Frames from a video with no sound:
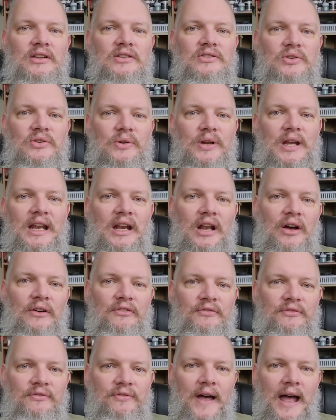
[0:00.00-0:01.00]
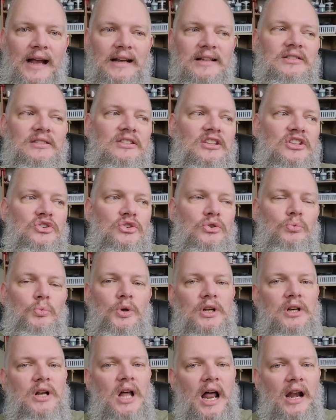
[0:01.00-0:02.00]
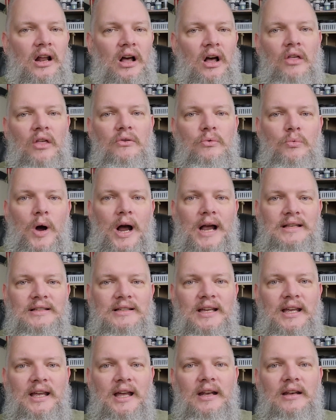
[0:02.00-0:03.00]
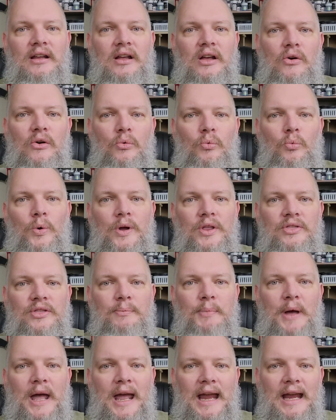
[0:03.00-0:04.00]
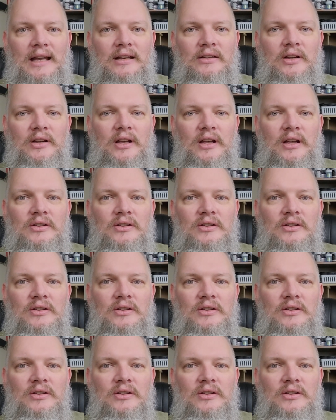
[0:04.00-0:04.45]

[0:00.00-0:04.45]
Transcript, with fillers: to get effects that you would not otherwise get with the paint.